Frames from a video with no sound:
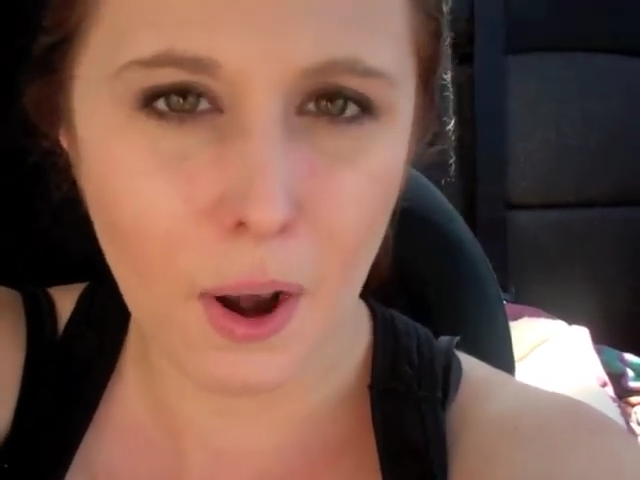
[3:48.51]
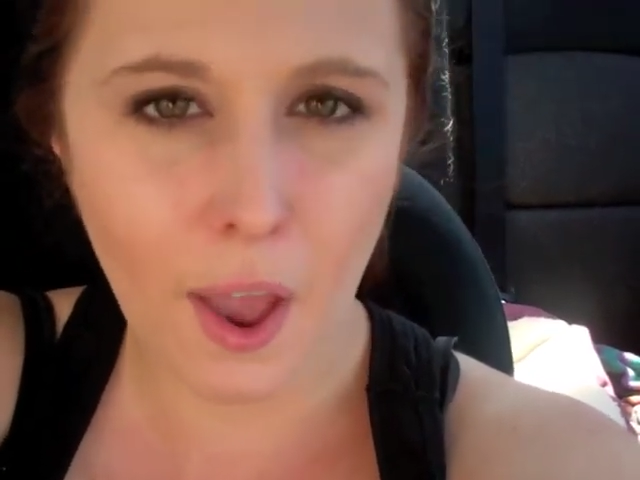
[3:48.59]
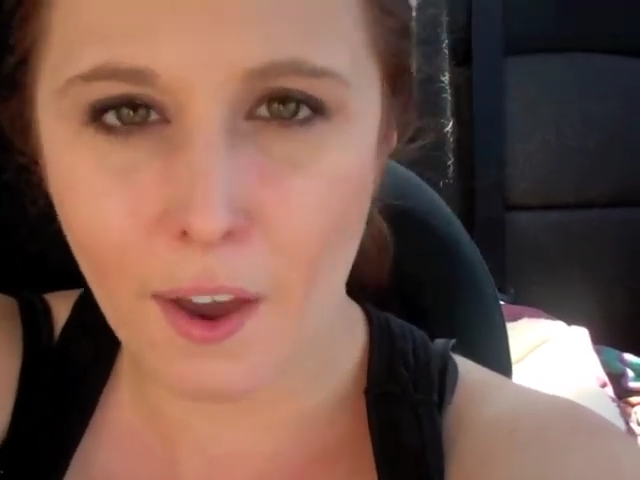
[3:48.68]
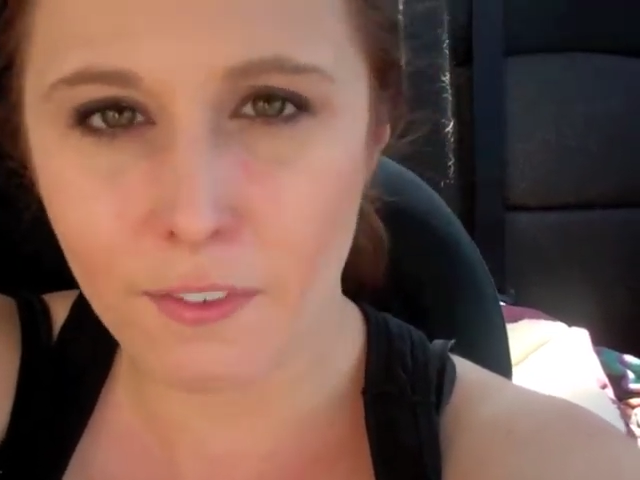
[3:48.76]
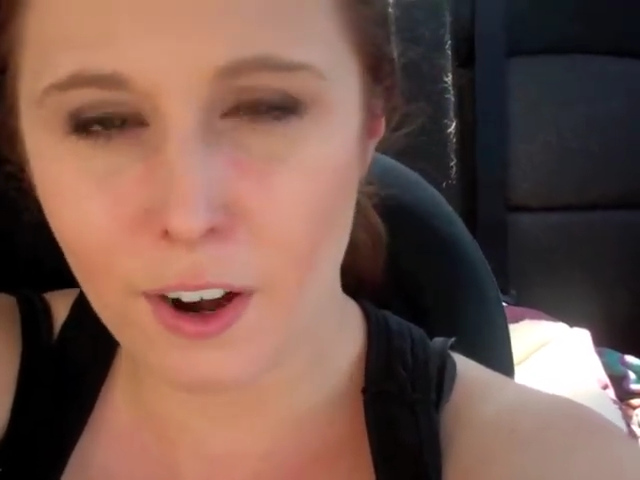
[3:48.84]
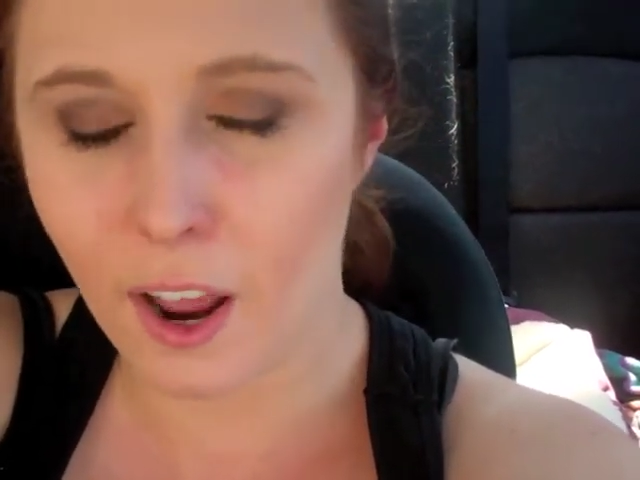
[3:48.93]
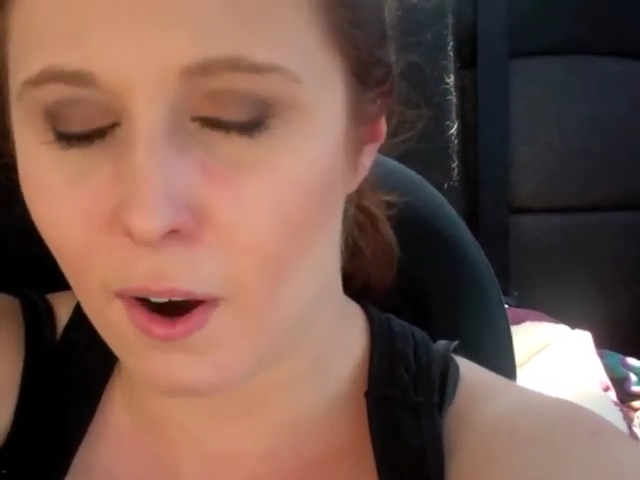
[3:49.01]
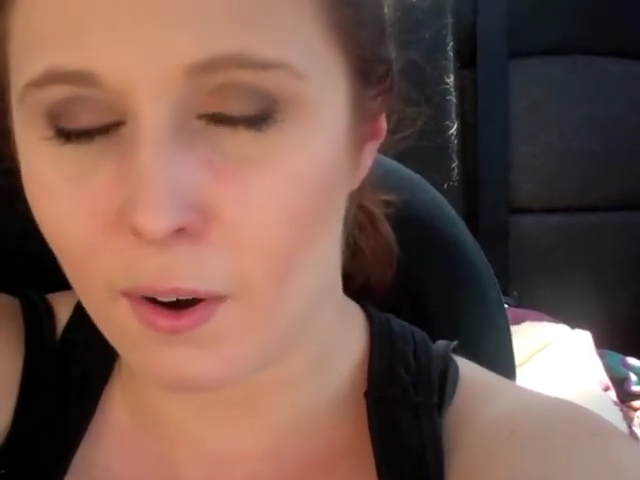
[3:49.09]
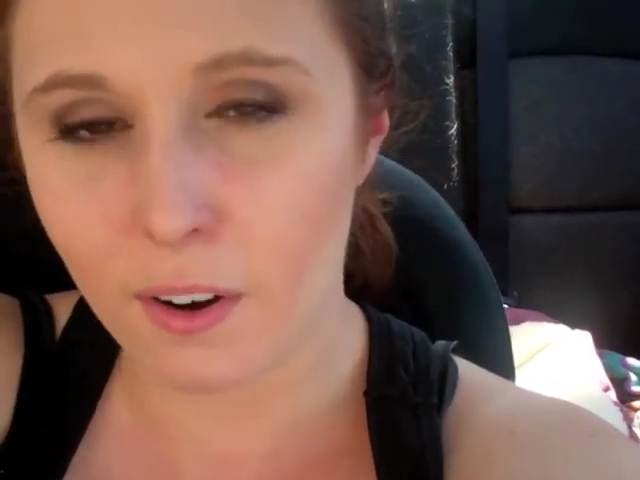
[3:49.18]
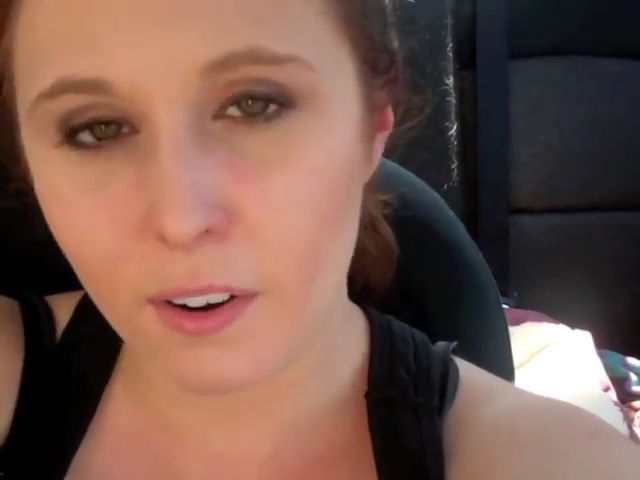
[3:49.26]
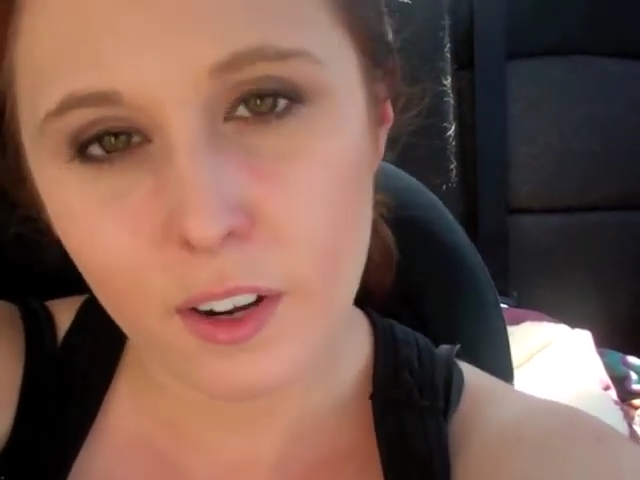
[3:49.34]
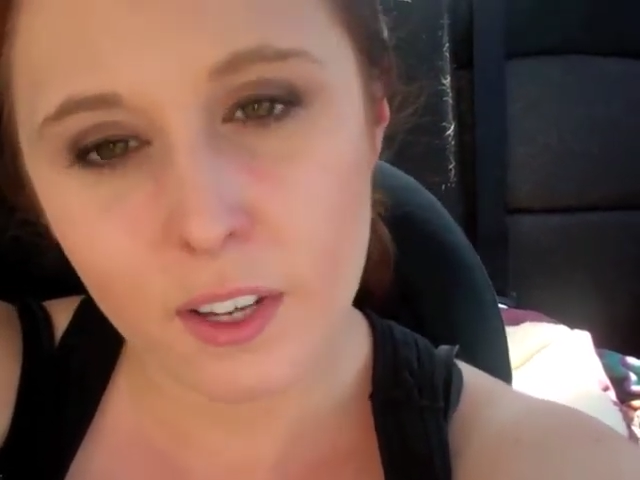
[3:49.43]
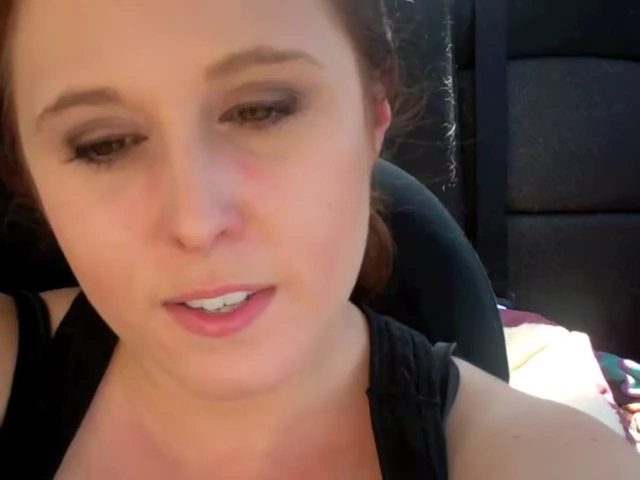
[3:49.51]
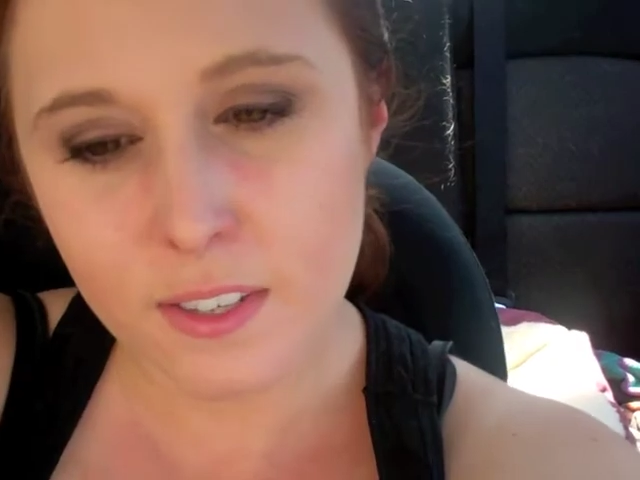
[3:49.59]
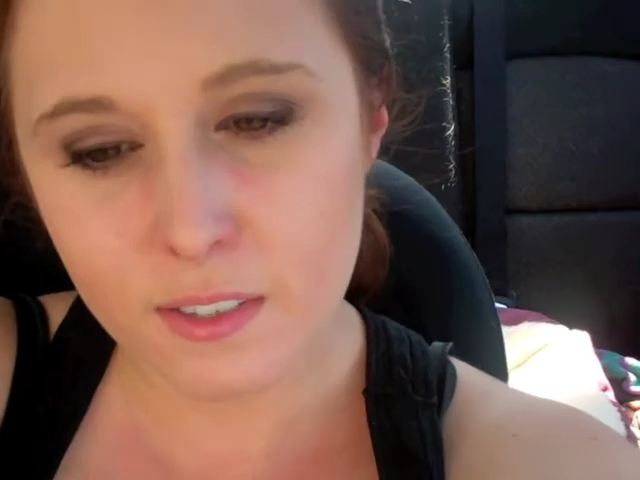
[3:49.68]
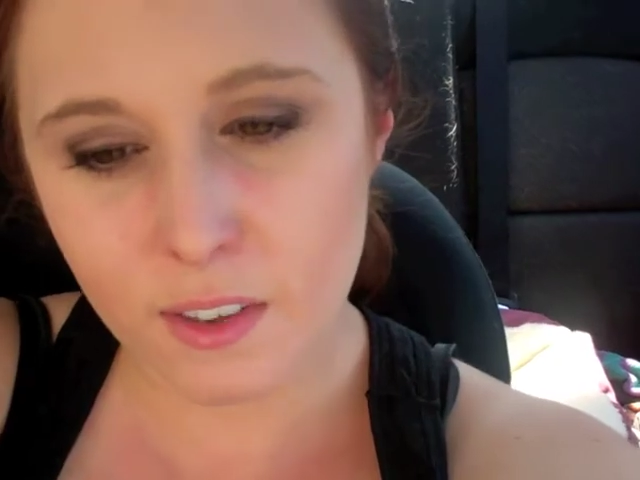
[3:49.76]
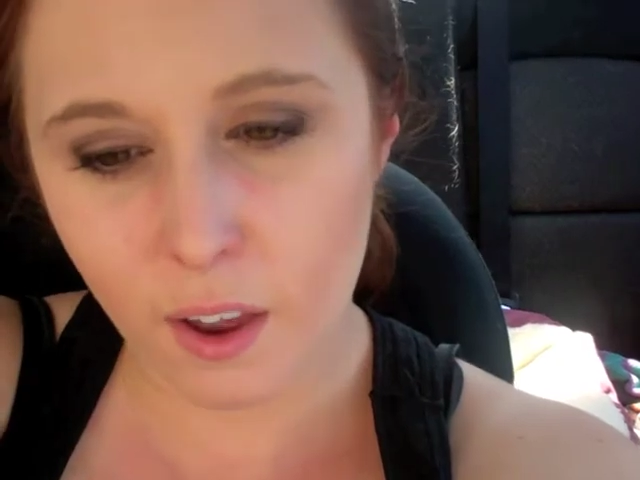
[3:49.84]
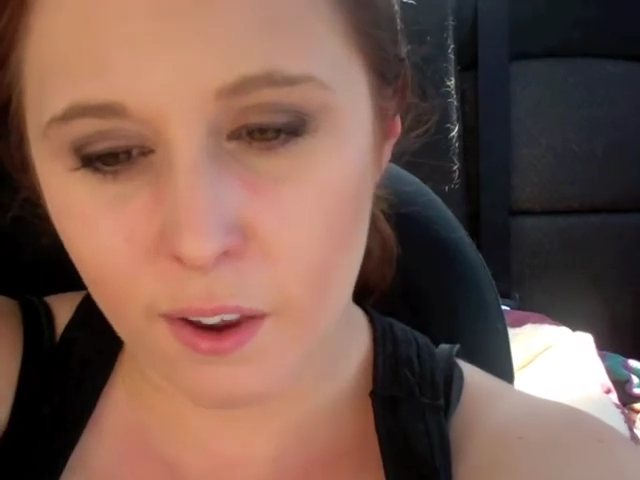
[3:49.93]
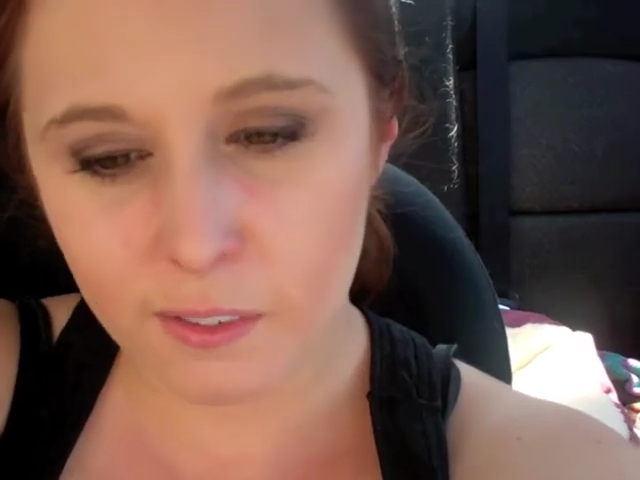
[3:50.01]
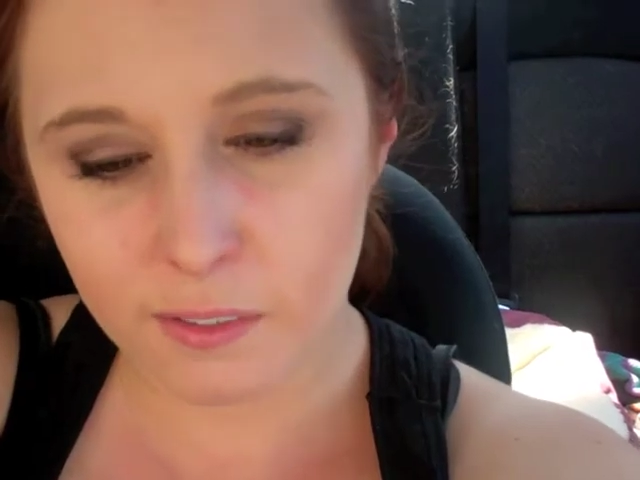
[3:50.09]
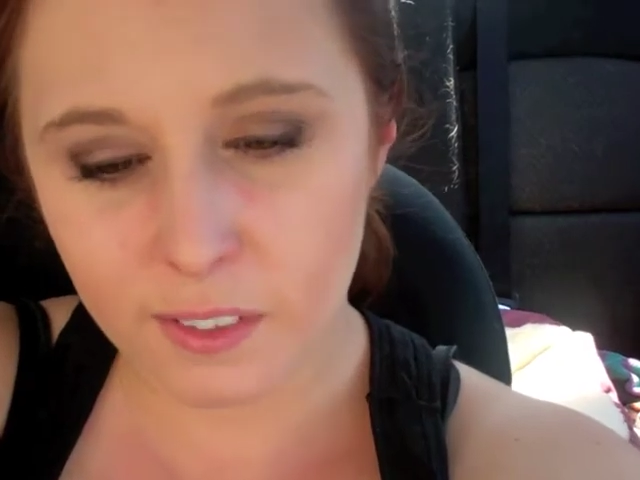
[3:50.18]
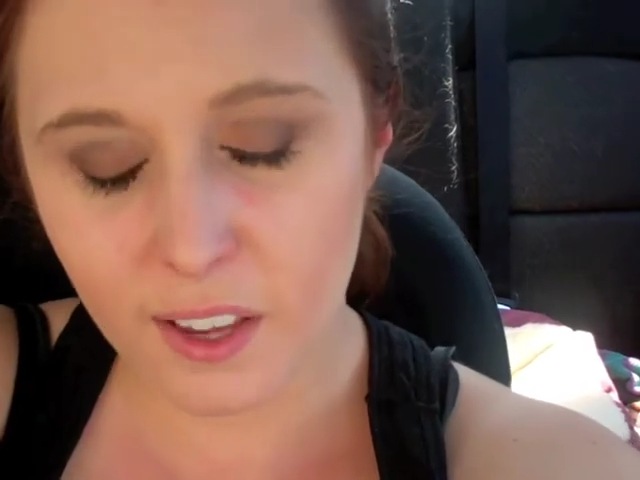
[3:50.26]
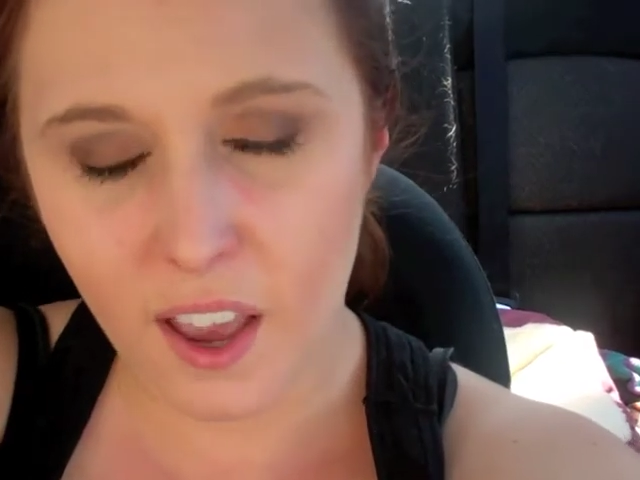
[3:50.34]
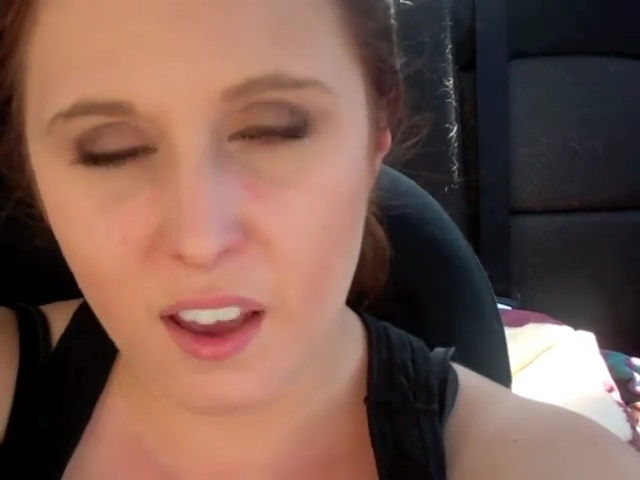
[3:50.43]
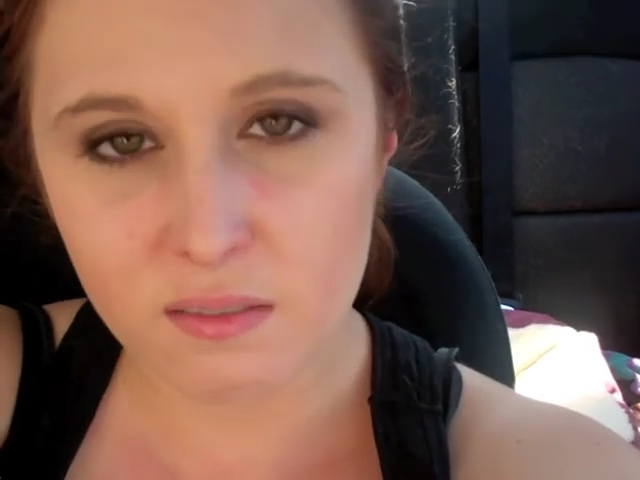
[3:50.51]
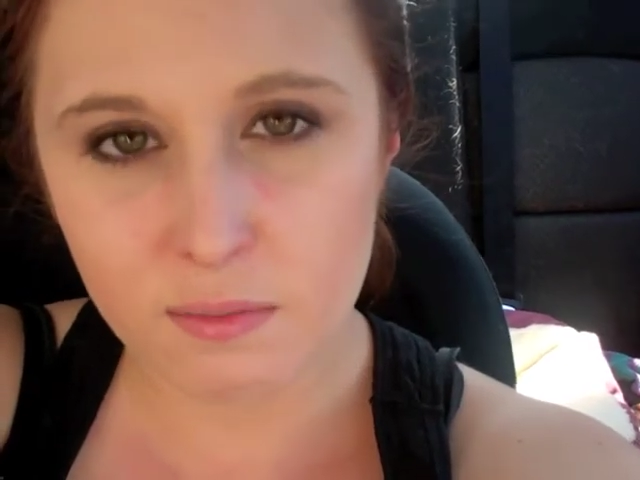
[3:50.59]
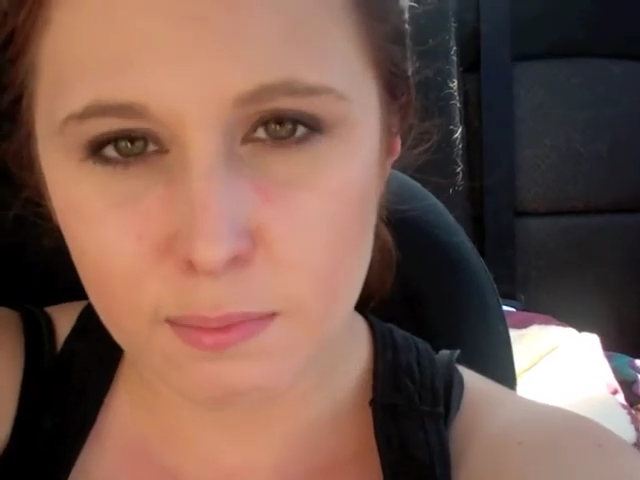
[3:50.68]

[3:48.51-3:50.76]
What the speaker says: half an hour. So, yeah.